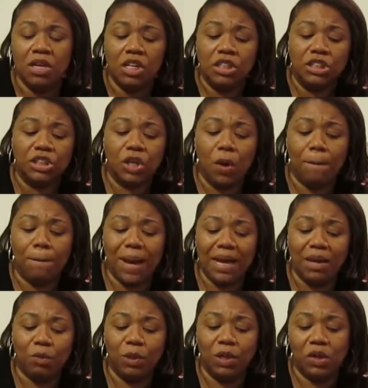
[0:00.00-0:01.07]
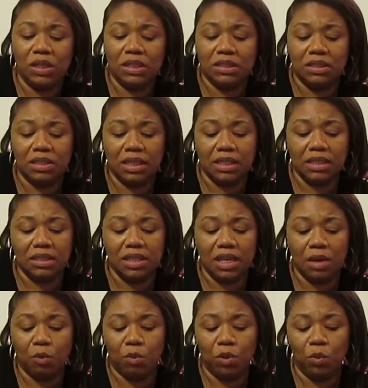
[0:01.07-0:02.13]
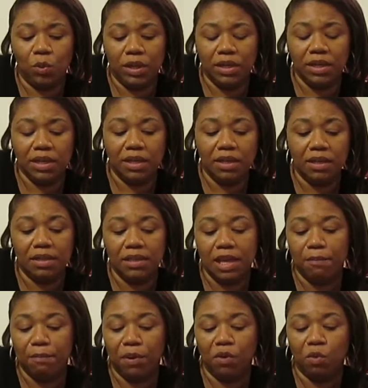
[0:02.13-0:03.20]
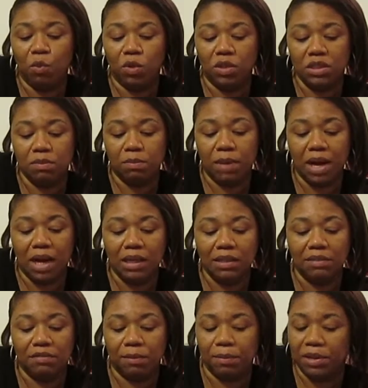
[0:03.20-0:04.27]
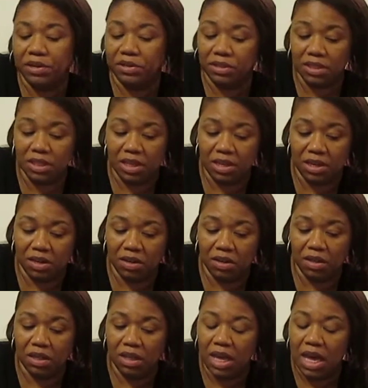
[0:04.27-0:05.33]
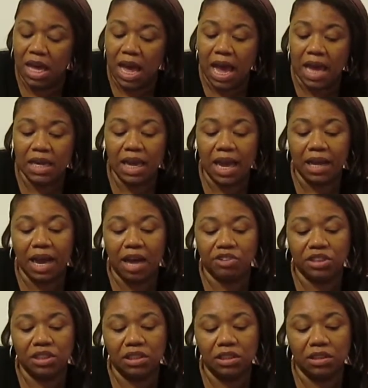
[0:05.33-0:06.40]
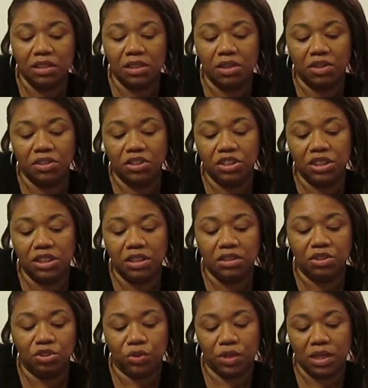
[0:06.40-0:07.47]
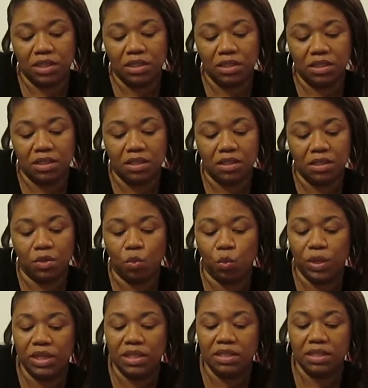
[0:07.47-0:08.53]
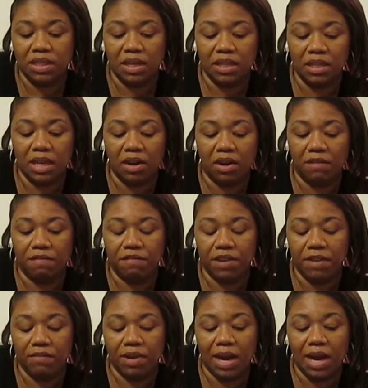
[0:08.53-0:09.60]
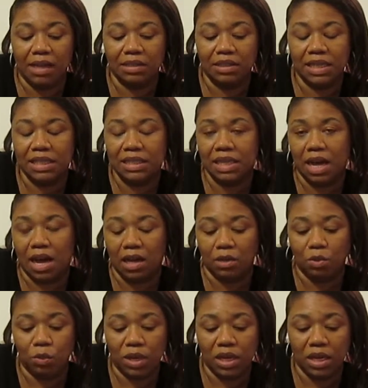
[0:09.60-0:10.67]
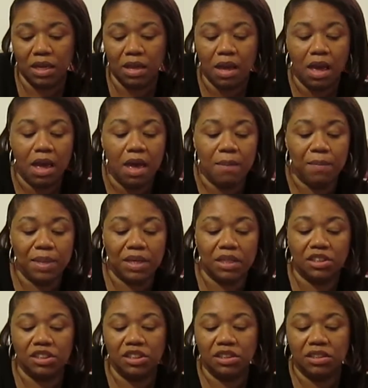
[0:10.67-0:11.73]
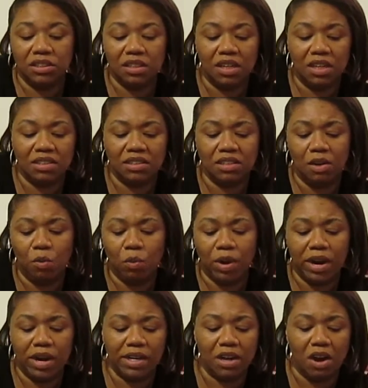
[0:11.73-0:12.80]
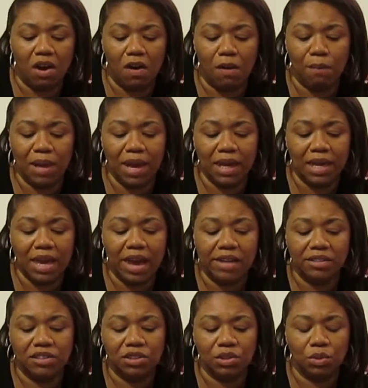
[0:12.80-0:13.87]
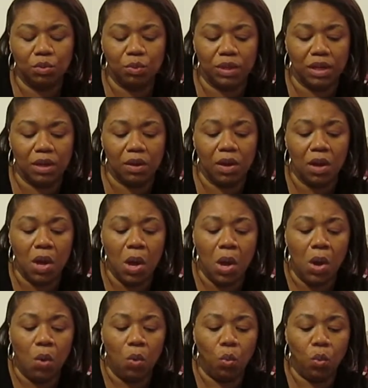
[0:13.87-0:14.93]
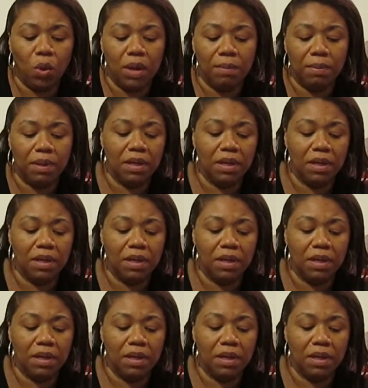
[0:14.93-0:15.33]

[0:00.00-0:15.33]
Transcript: So Mike went on his second date with Whitney. They both were smiling from ear to ear. He liked how she looked in her jean dress. Whitney said that her favorite holiday is Halloween because she could see herself wearing an all-black catsuit with a whip